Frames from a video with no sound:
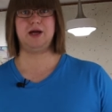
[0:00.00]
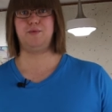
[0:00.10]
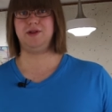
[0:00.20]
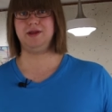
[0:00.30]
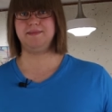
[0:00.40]
I
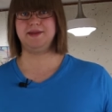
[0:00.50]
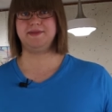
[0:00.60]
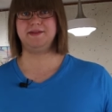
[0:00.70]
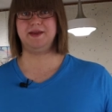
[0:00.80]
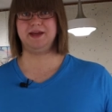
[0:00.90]
will admit
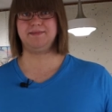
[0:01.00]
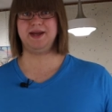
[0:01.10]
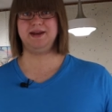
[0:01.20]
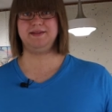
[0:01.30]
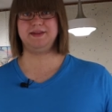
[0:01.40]
that, like
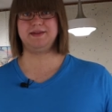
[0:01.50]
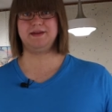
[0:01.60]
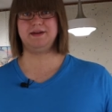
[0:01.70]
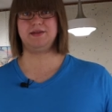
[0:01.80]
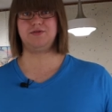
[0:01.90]
many in this
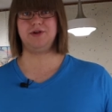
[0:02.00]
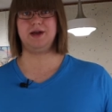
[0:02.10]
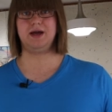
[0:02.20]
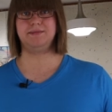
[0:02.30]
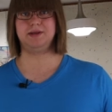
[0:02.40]
industry,
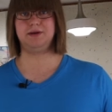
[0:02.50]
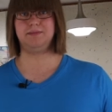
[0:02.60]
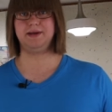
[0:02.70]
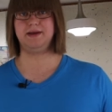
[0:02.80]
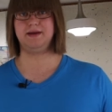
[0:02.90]
I'm a little
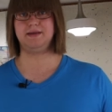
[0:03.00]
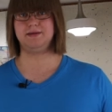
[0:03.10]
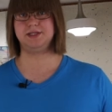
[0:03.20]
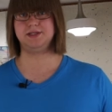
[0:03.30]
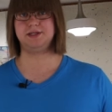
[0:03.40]
bit
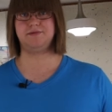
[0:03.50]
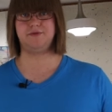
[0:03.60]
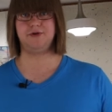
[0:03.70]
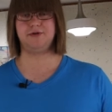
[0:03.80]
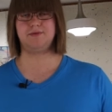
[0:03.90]
hesitant at
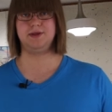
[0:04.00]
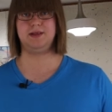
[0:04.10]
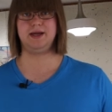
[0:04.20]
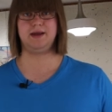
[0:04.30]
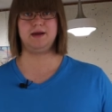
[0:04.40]
first when
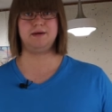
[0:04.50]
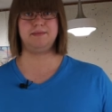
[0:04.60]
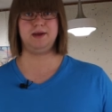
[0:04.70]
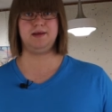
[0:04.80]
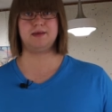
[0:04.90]
lighting
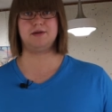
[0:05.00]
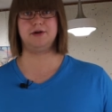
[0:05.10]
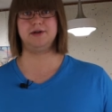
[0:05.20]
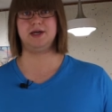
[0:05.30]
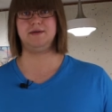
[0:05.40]
companies
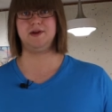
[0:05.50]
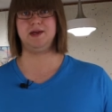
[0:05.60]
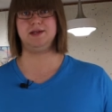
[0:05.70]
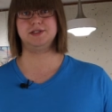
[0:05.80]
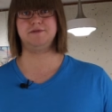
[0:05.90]
start
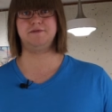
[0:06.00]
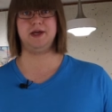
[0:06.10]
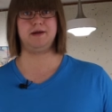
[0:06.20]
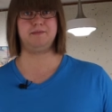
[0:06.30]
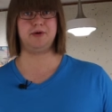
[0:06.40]
diving into
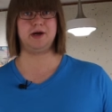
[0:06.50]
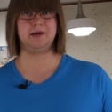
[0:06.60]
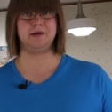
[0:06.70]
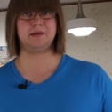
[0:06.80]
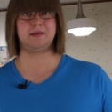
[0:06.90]
fan
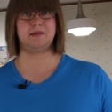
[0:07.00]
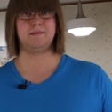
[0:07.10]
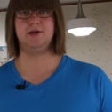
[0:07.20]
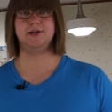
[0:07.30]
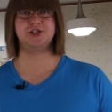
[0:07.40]

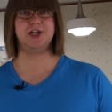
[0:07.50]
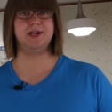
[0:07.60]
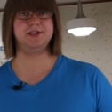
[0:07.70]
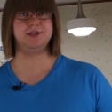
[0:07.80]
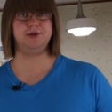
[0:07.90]
products. Launching
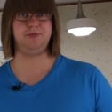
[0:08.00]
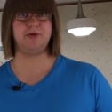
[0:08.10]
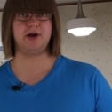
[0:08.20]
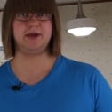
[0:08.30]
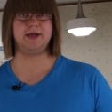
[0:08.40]
into new
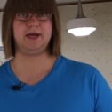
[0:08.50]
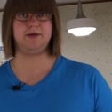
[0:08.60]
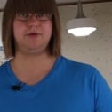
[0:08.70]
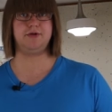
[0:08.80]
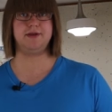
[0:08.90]
product
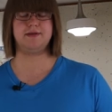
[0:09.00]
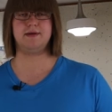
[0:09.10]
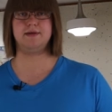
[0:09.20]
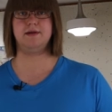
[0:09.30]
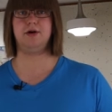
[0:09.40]
categories
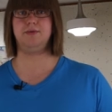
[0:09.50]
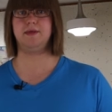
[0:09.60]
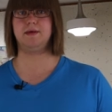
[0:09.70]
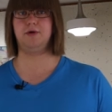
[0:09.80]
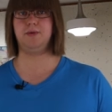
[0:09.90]
doesn't
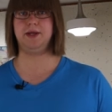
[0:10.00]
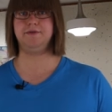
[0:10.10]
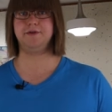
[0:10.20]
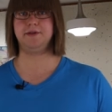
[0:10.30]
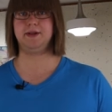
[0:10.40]
always go well
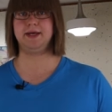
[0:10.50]
for the